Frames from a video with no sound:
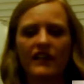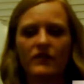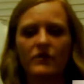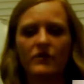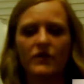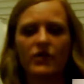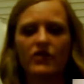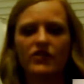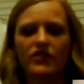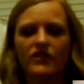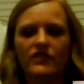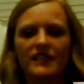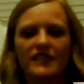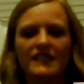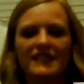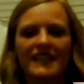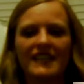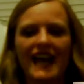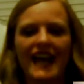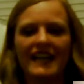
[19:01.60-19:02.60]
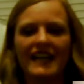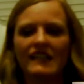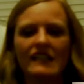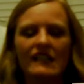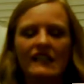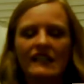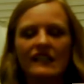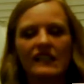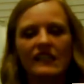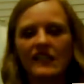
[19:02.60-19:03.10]
emotions inside,
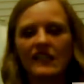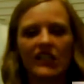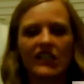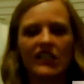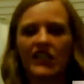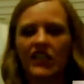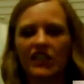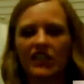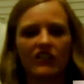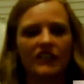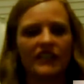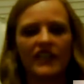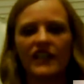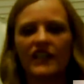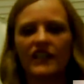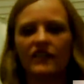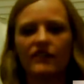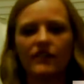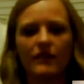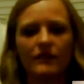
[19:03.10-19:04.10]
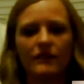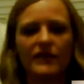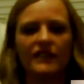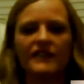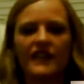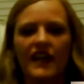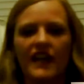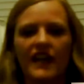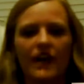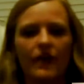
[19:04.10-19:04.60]
they'll literally eat you from the
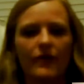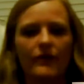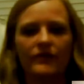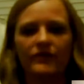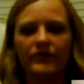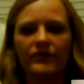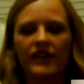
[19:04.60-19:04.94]
inside out.